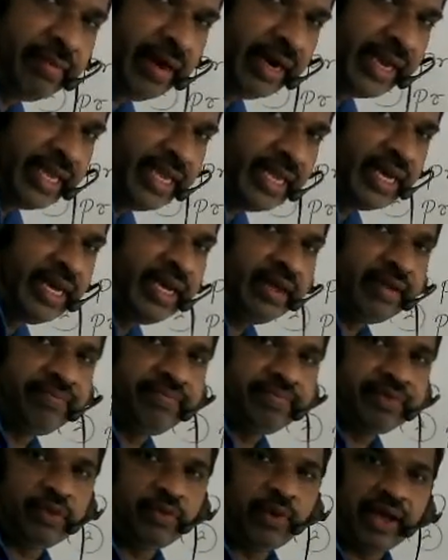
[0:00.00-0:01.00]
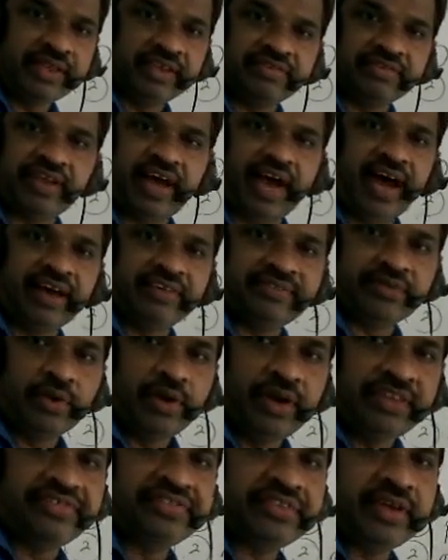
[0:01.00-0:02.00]
But here you are just asked to
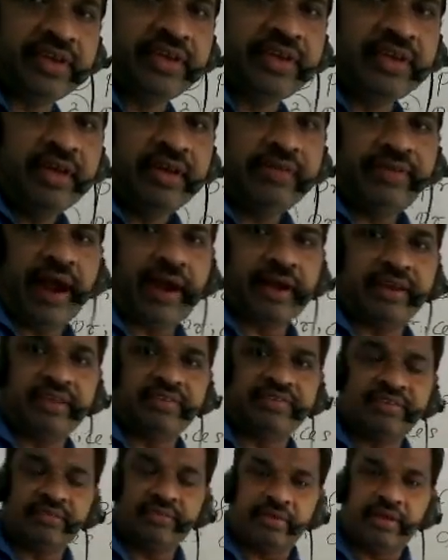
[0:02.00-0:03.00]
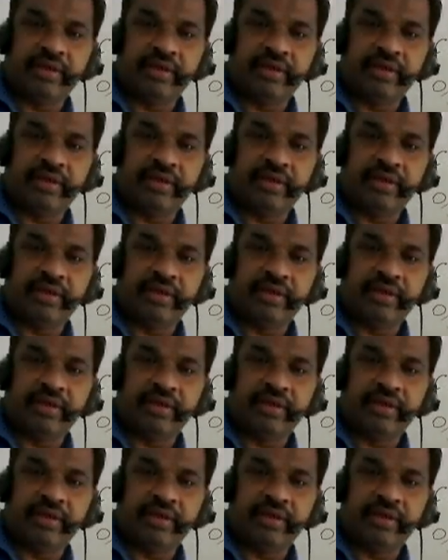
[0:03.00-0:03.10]
list factors